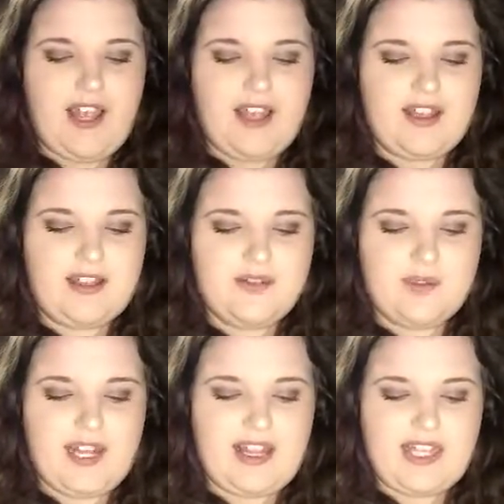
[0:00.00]
and
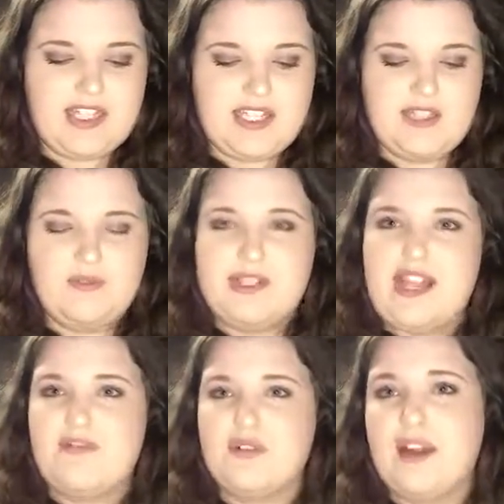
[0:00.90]
what I like to do is
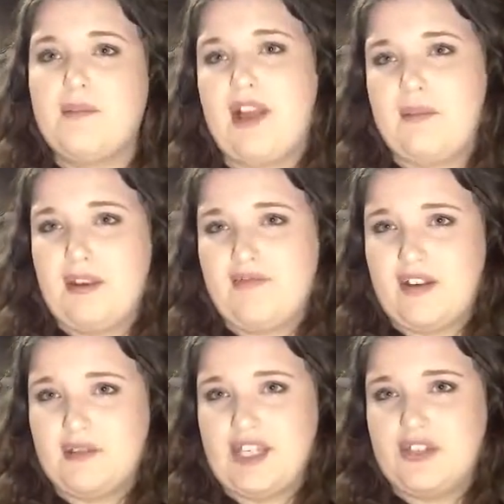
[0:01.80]
after I apply my
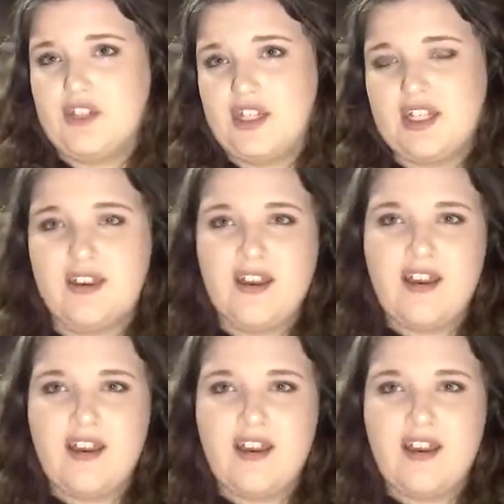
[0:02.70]
foundation,